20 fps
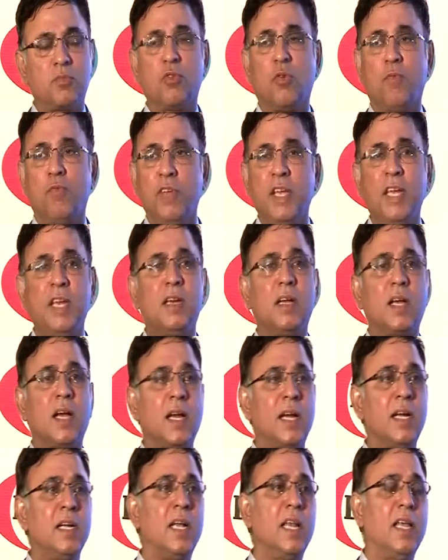So we
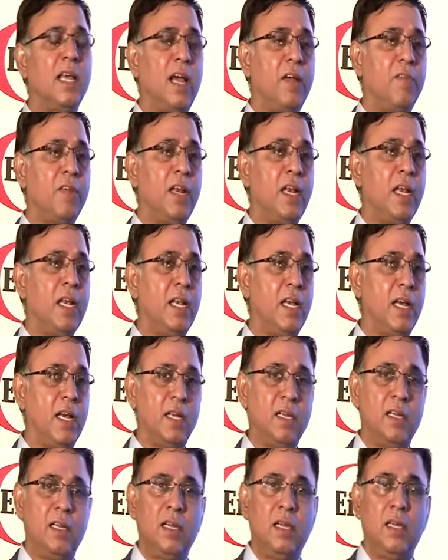currently have in
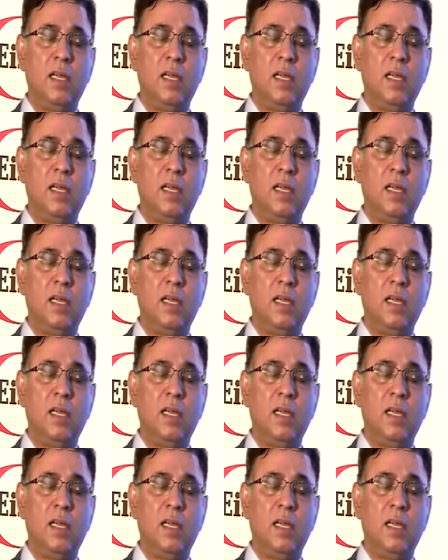India